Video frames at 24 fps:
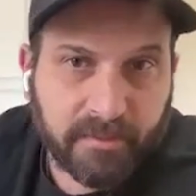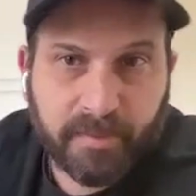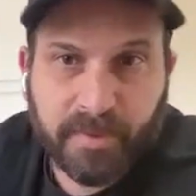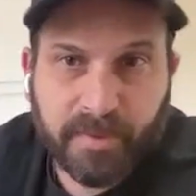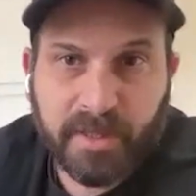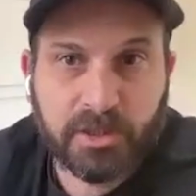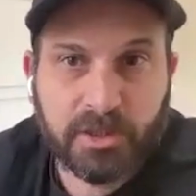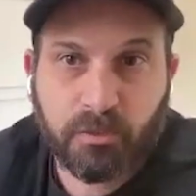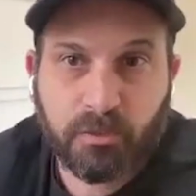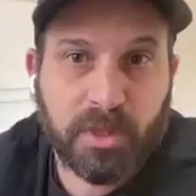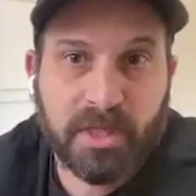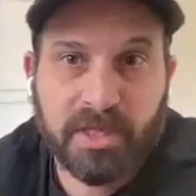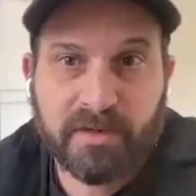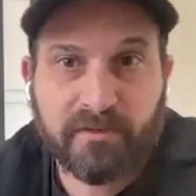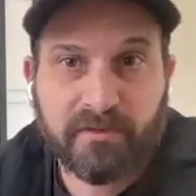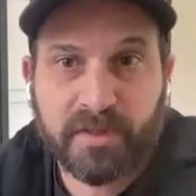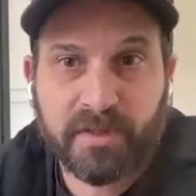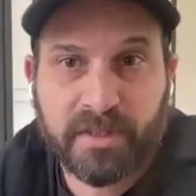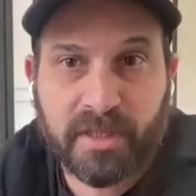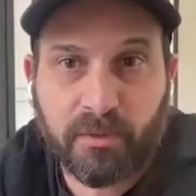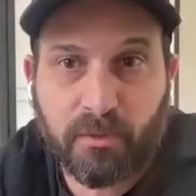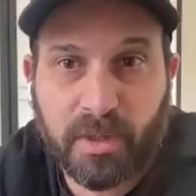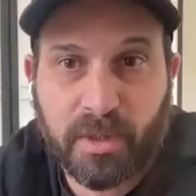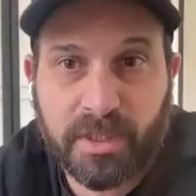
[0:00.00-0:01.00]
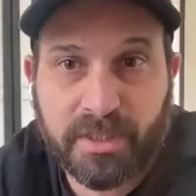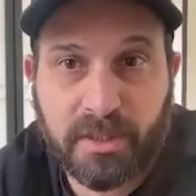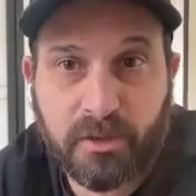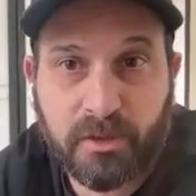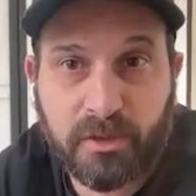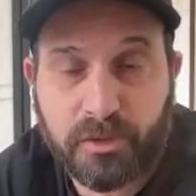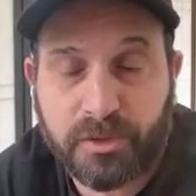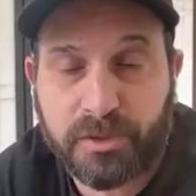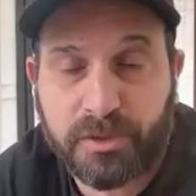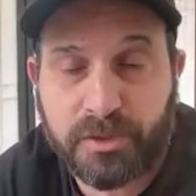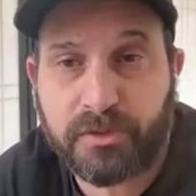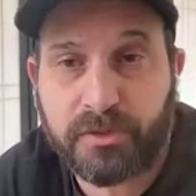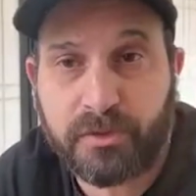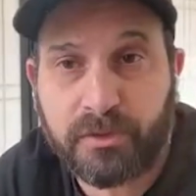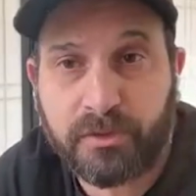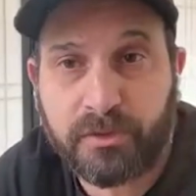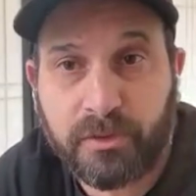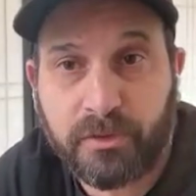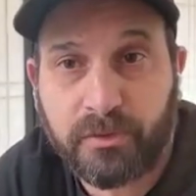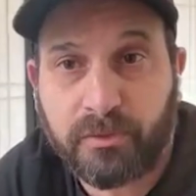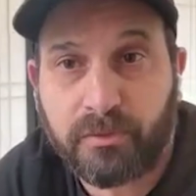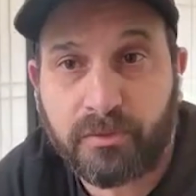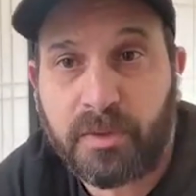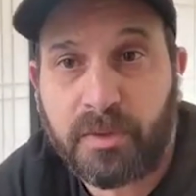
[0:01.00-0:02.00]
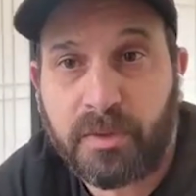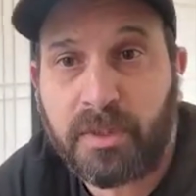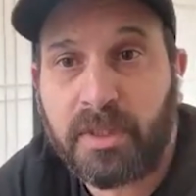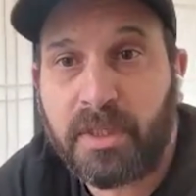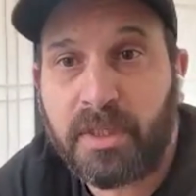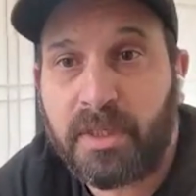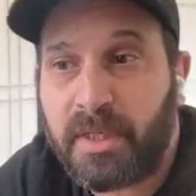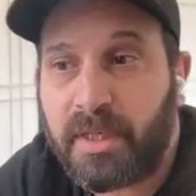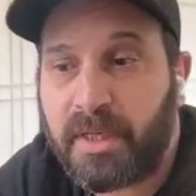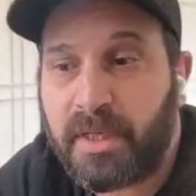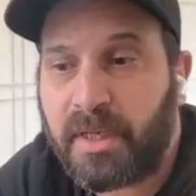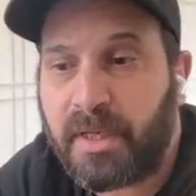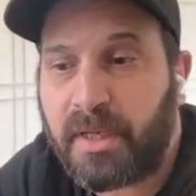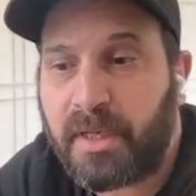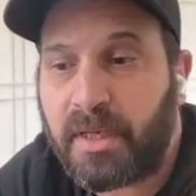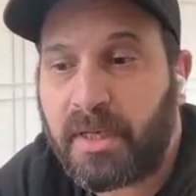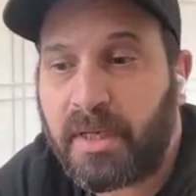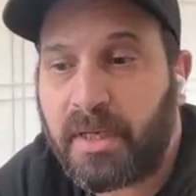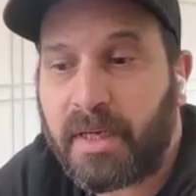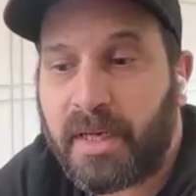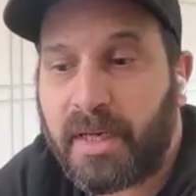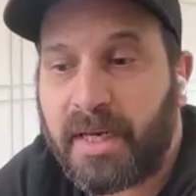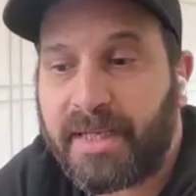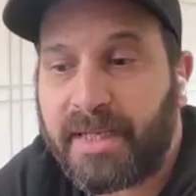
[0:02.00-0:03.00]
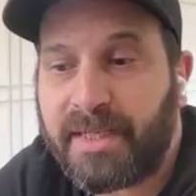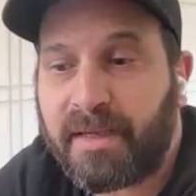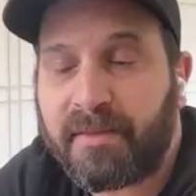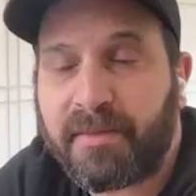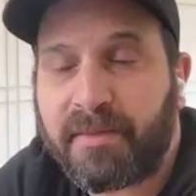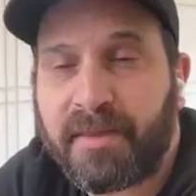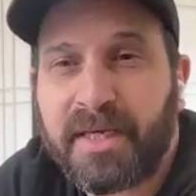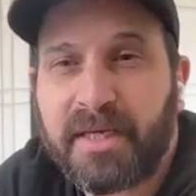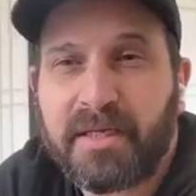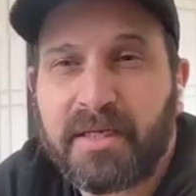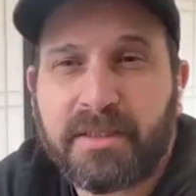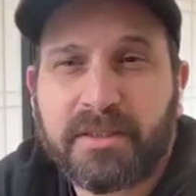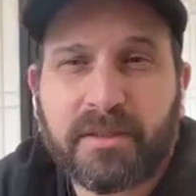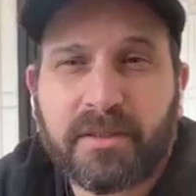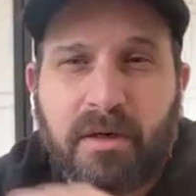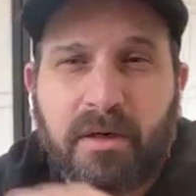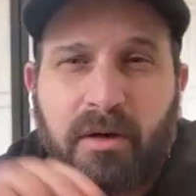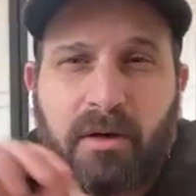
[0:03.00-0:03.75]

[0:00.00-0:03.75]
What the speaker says: page or whatever they want the user to do. And I think uh,